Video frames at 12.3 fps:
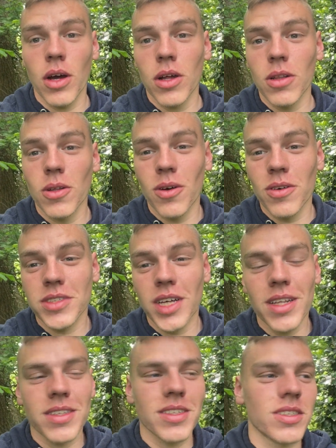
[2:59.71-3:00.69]
a lot of
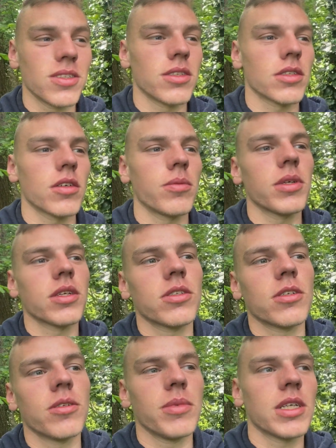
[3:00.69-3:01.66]
sadness in yourself
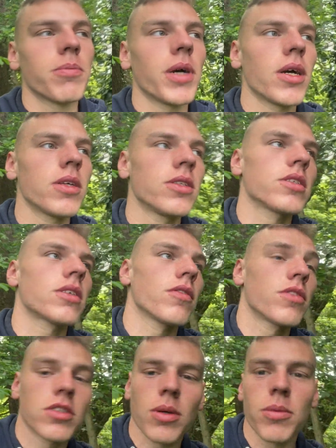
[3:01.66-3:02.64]
you're going to be comparing
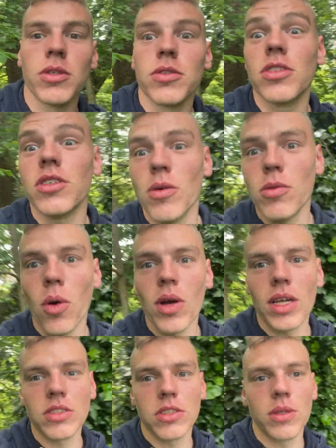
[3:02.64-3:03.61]
yourself to someone who's so
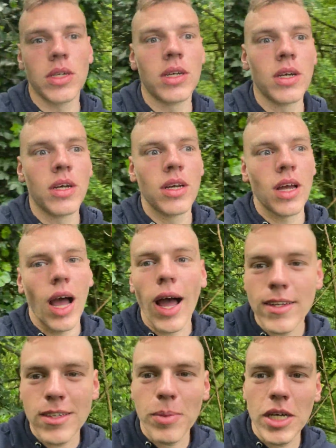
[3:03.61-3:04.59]
long into it,
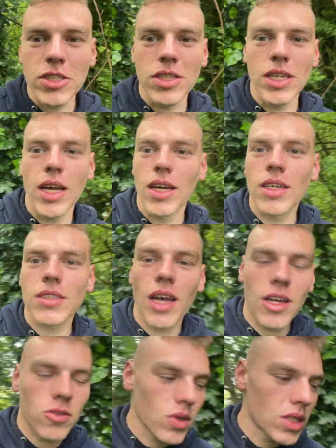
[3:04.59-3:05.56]
had the best genetics,
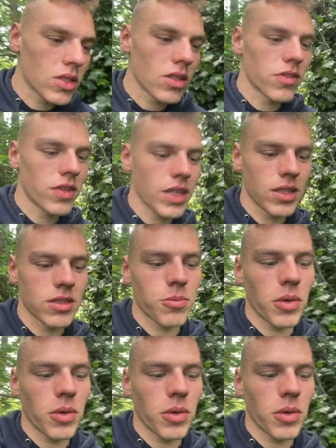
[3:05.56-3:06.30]
had all these good things.